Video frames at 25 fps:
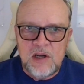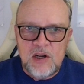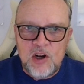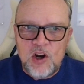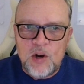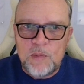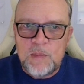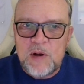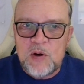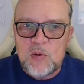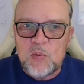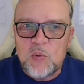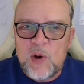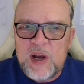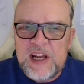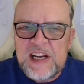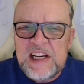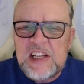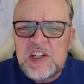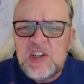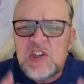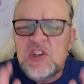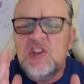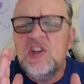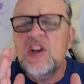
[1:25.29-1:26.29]
who've been
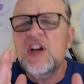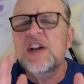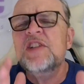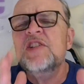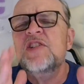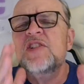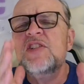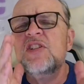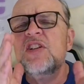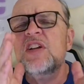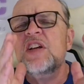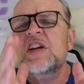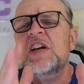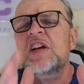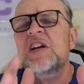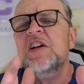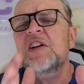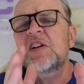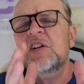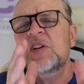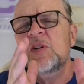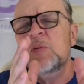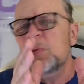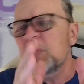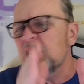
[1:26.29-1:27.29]
waiting just to
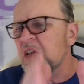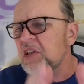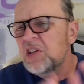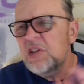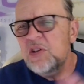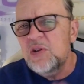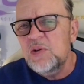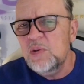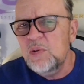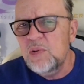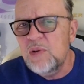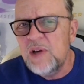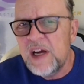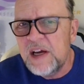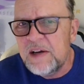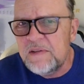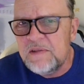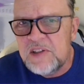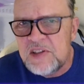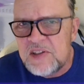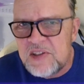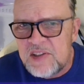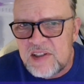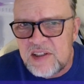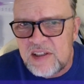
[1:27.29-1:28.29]
hear what you have
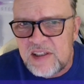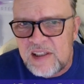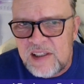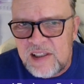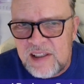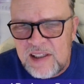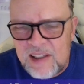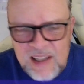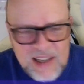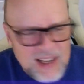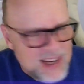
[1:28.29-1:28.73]
to say.